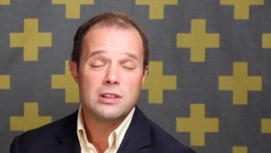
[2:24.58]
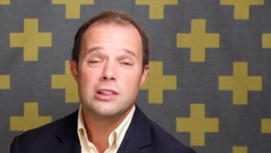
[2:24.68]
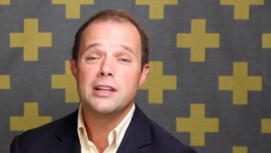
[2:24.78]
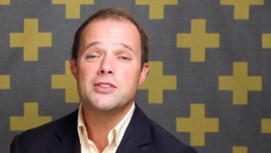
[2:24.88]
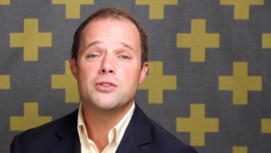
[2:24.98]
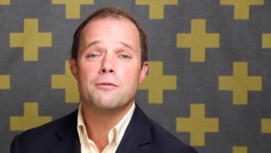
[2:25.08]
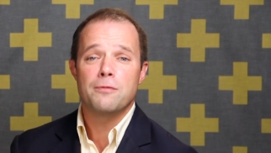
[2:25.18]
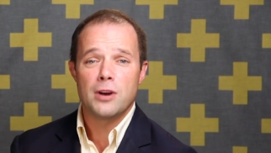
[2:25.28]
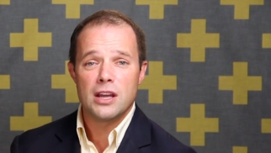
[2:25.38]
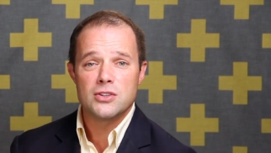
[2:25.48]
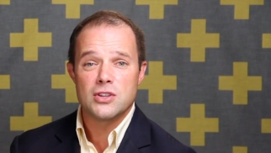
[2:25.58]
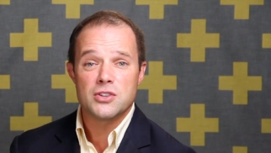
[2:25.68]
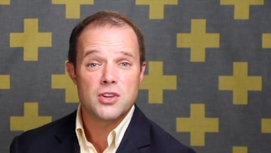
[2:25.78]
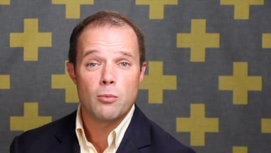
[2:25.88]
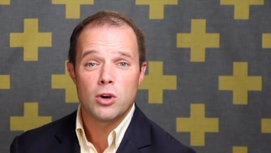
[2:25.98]
list of friends
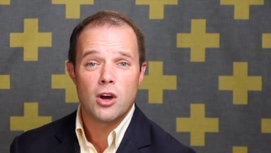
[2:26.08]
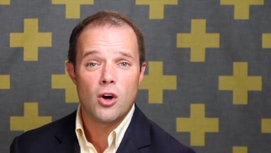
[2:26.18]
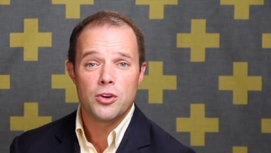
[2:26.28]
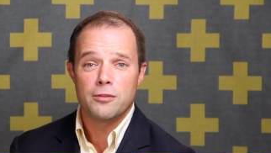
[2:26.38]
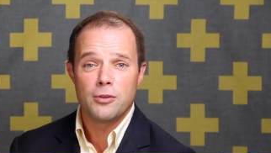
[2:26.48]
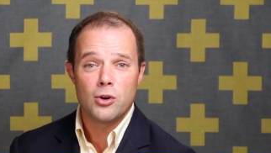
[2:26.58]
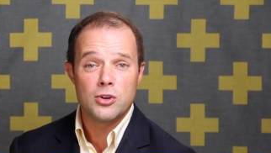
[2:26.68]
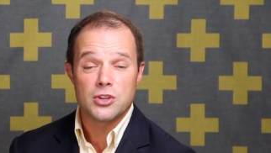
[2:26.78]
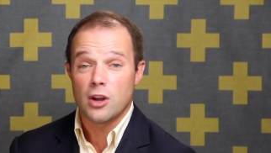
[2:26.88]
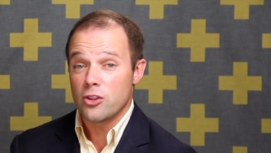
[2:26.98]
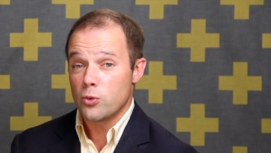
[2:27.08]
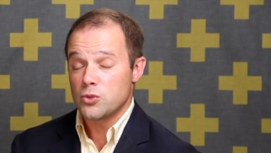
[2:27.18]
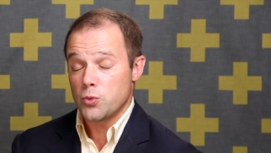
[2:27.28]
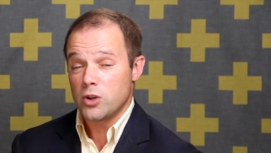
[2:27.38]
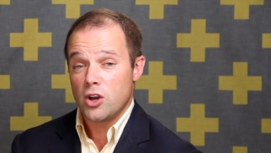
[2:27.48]
that some would call diverse and
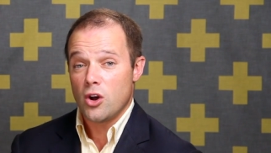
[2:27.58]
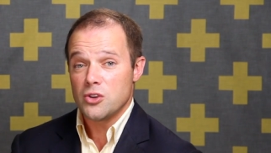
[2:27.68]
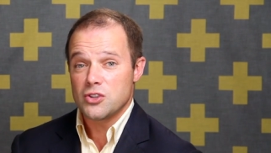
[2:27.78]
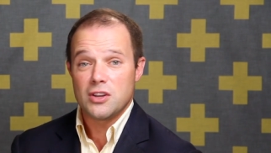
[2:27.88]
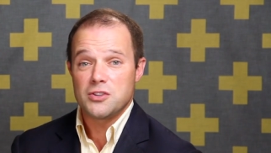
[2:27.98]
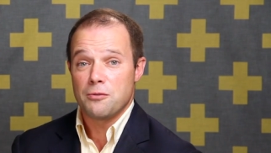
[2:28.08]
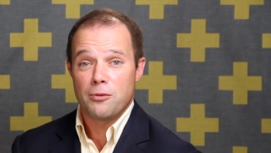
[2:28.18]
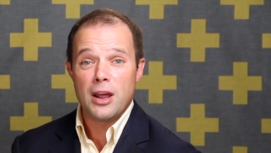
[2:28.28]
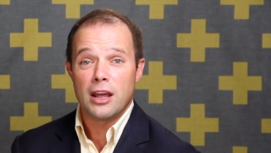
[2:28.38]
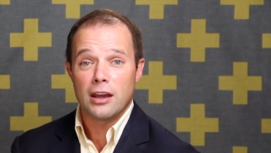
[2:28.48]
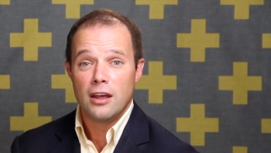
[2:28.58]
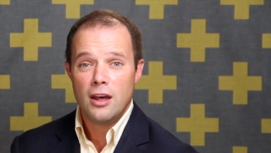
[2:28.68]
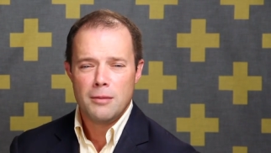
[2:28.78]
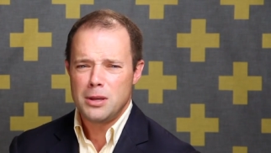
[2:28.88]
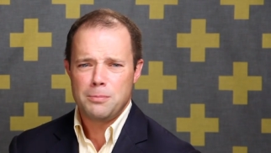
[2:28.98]
others would call schizophrenic.
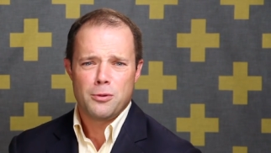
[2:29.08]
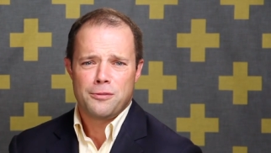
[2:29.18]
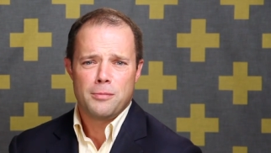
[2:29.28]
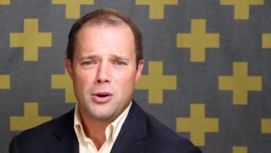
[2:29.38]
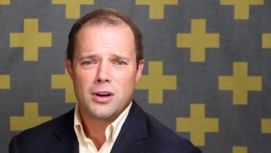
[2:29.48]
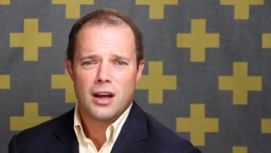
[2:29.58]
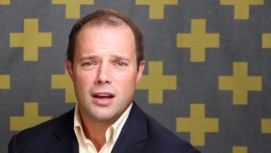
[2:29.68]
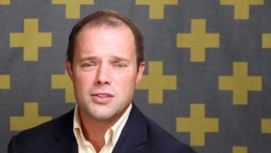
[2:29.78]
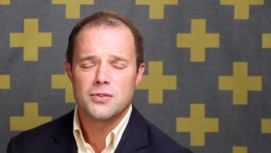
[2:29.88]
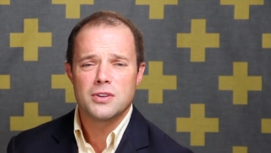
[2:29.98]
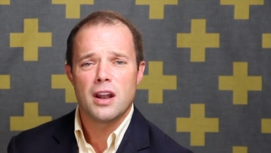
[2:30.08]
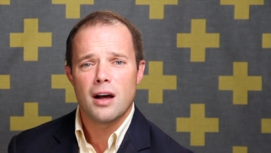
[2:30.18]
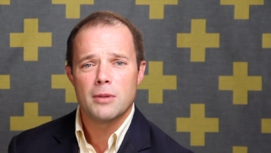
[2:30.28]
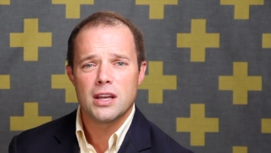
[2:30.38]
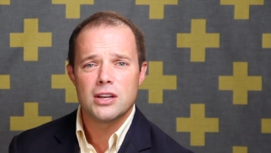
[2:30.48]
People from all kinds of
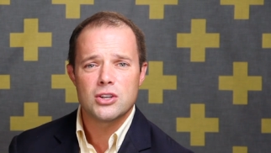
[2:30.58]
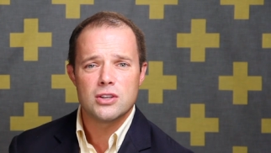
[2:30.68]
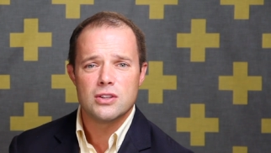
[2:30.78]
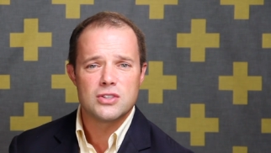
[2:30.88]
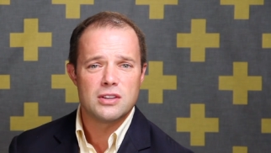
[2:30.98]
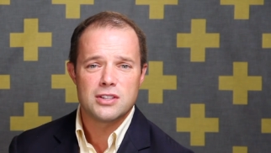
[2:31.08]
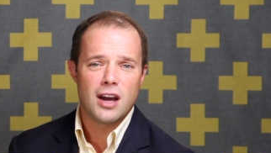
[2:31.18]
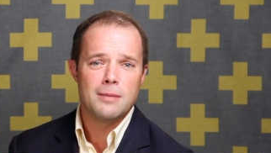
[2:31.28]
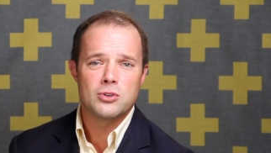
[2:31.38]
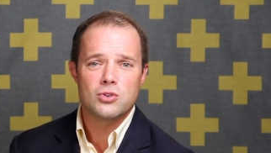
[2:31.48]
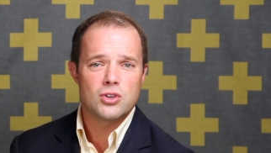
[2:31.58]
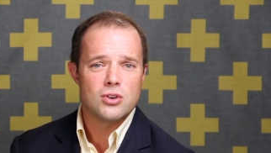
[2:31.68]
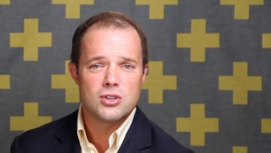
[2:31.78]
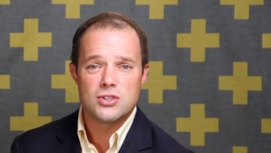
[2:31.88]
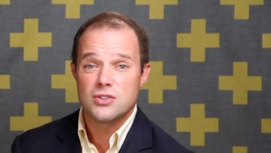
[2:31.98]
denominations and types of
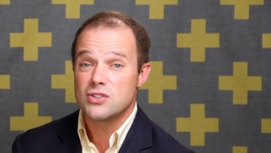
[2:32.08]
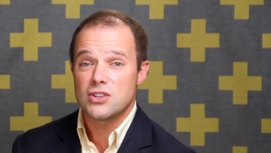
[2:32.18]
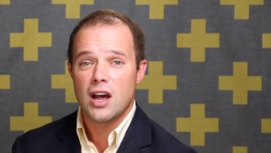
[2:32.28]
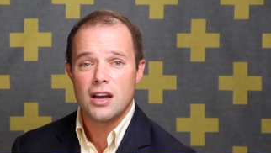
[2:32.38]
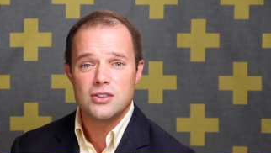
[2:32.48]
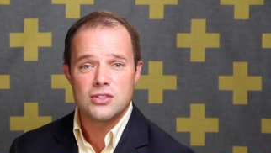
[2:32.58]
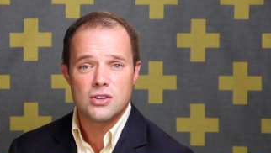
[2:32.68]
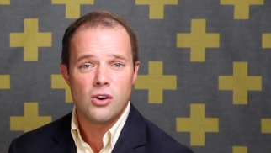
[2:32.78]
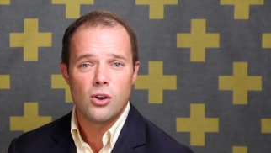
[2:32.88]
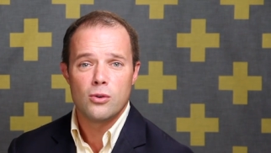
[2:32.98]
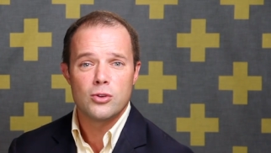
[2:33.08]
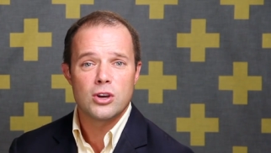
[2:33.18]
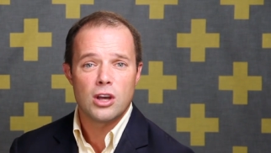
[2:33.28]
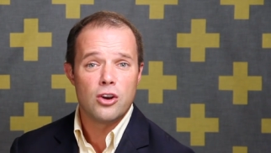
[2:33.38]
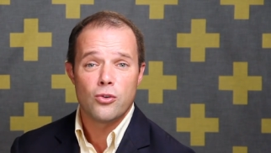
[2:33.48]
churches and sizes and all over
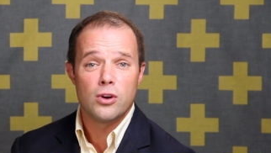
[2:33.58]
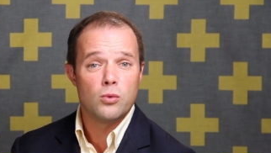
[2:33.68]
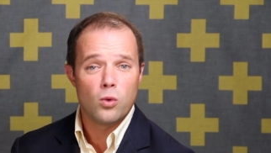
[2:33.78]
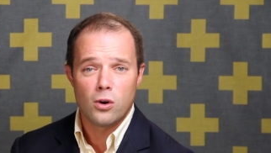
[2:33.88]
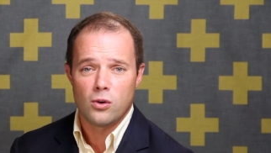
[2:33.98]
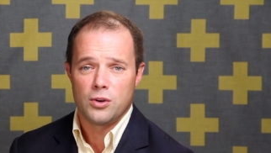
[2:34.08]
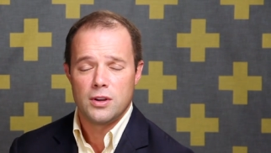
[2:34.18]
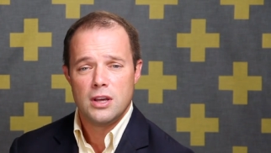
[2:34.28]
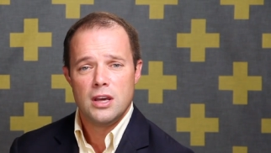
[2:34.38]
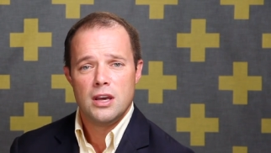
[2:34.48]
the country and world.